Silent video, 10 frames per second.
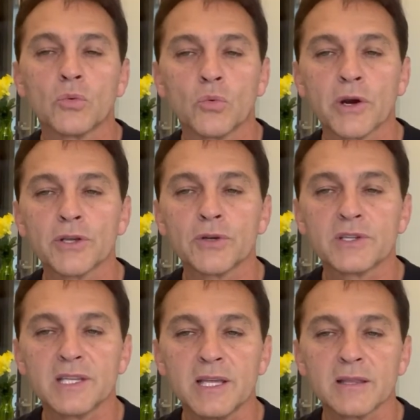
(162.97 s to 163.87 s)
where your
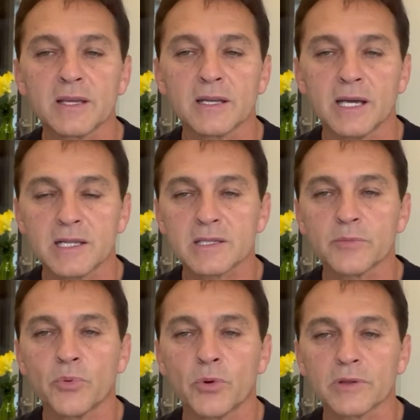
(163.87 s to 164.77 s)
teeth cannot
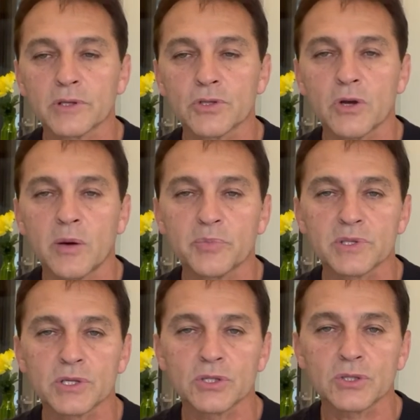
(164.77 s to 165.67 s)
support the jaw
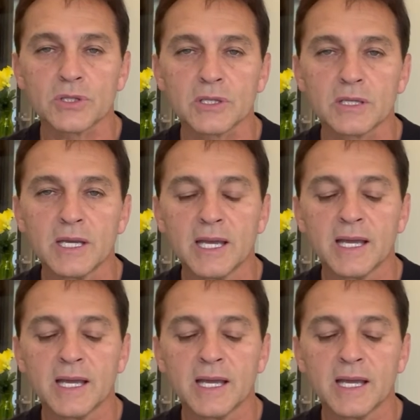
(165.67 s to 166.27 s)
position,